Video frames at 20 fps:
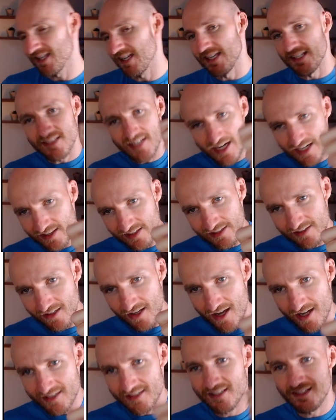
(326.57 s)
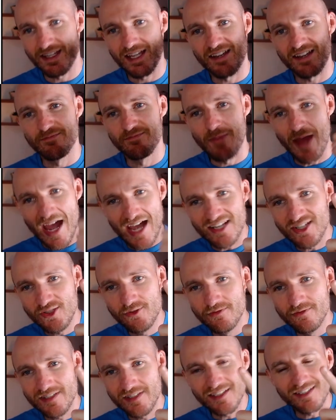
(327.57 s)
They get tidally locked. They have bad
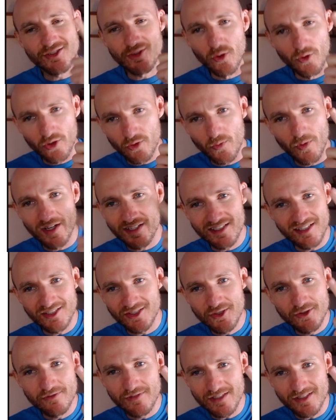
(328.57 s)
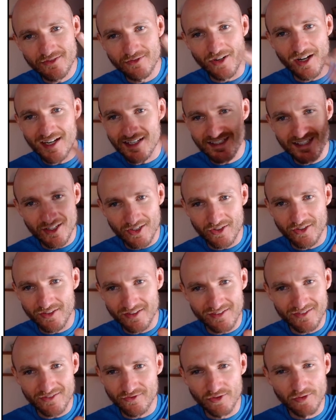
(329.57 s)
UV, solar wind and UV rays that are
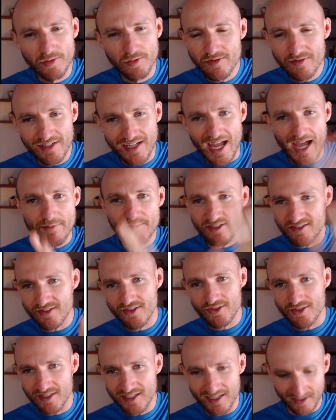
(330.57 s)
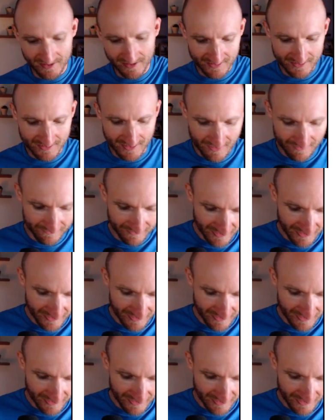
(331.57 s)
removing atmospheres and killing stuff.